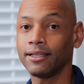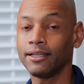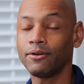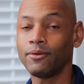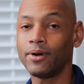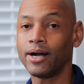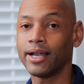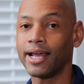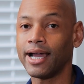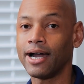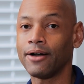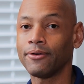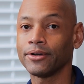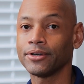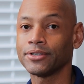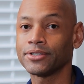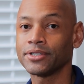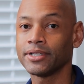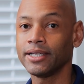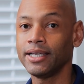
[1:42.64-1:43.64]
kilowatt
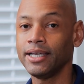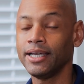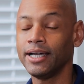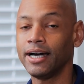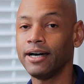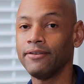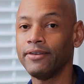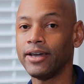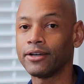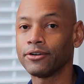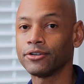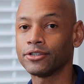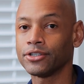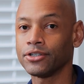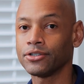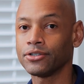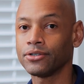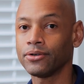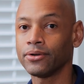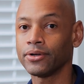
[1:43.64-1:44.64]
hours of
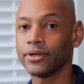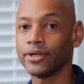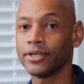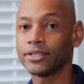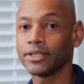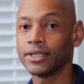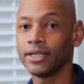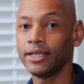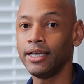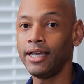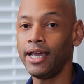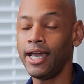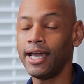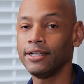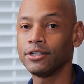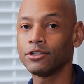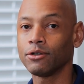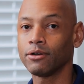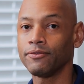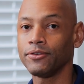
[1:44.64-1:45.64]
energy storage.
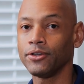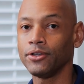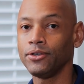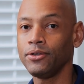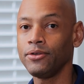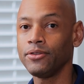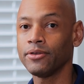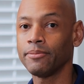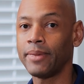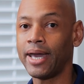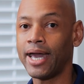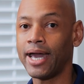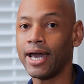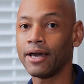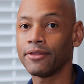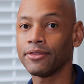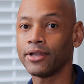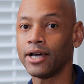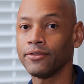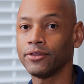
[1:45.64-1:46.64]
And so if you do the
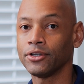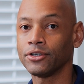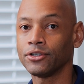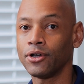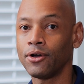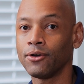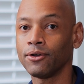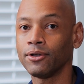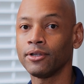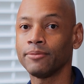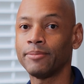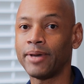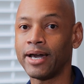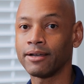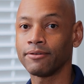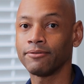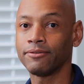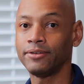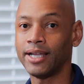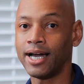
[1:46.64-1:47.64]
math on the total
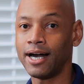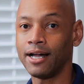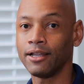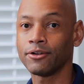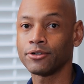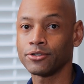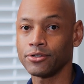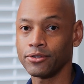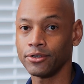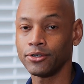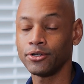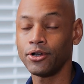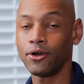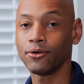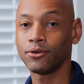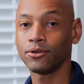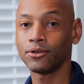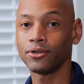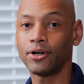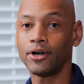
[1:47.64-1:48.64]
amount of dollars or the
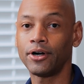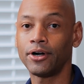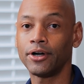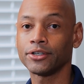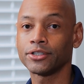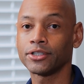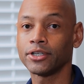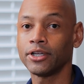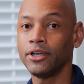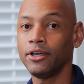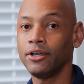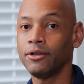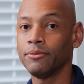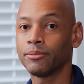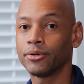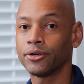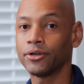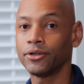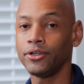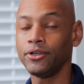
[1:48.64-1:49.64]
total cost
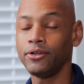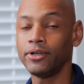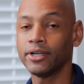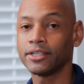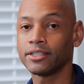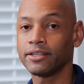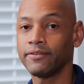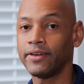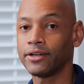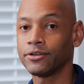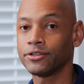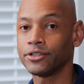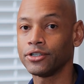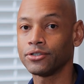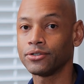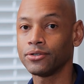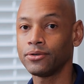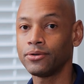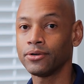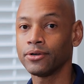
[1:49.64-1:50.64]
per units of
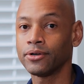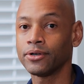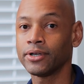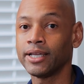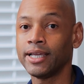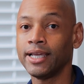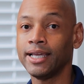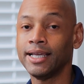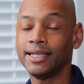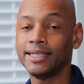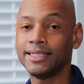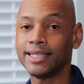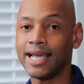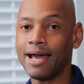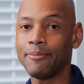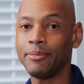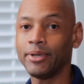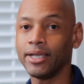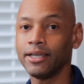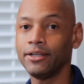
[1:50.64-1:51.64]
energy stored,
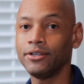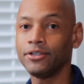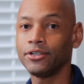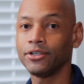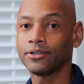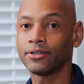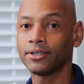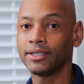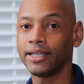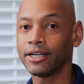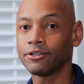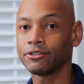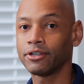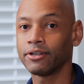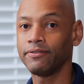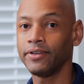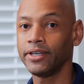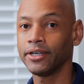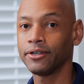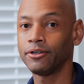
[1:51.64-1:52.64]
tapping into your
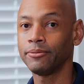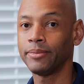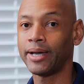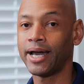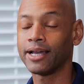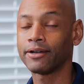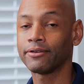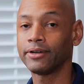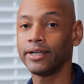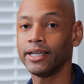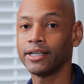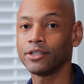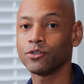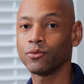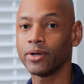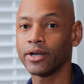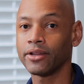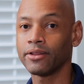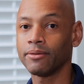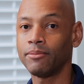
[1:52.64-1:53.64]
electric vehicle battery
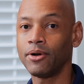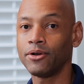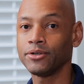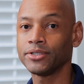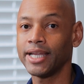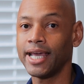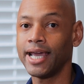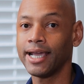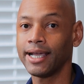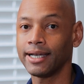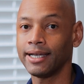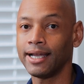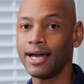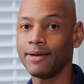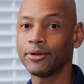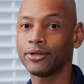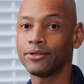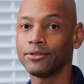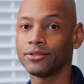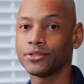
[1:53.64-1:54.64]
is one of the most
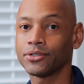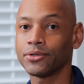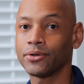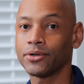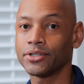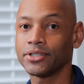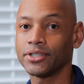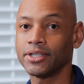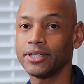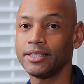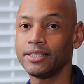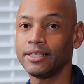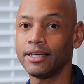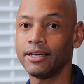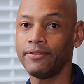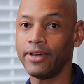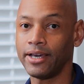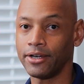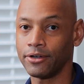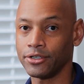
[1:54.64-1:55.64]
economical sources
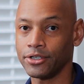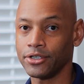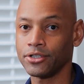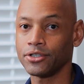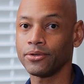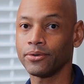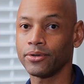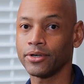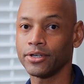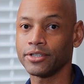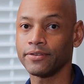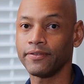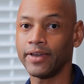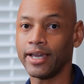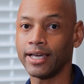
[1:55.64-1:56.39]
of energy storage